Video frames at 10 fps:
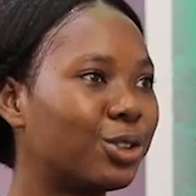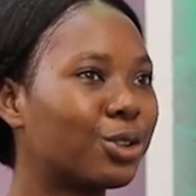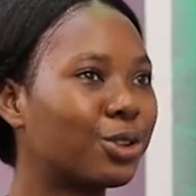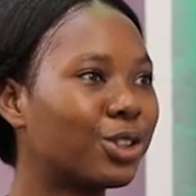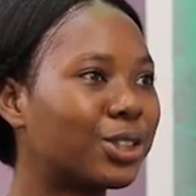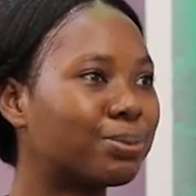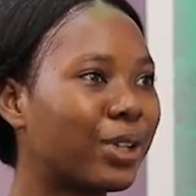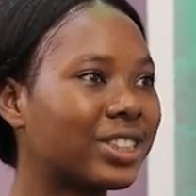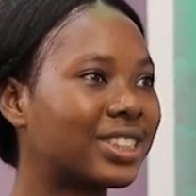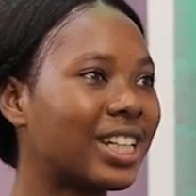You could,
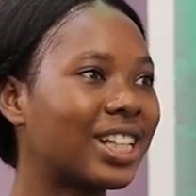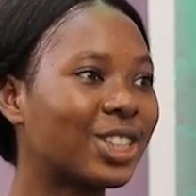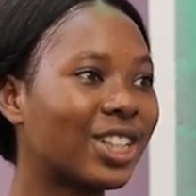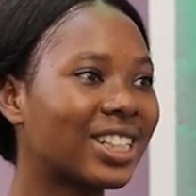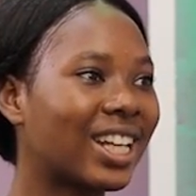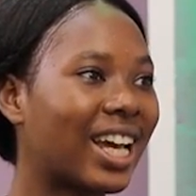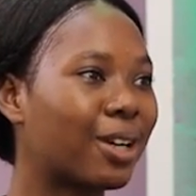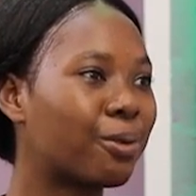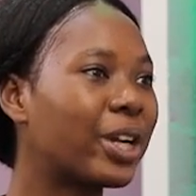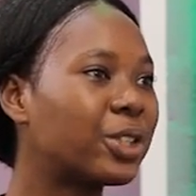but there's nothing
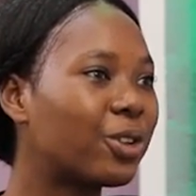like when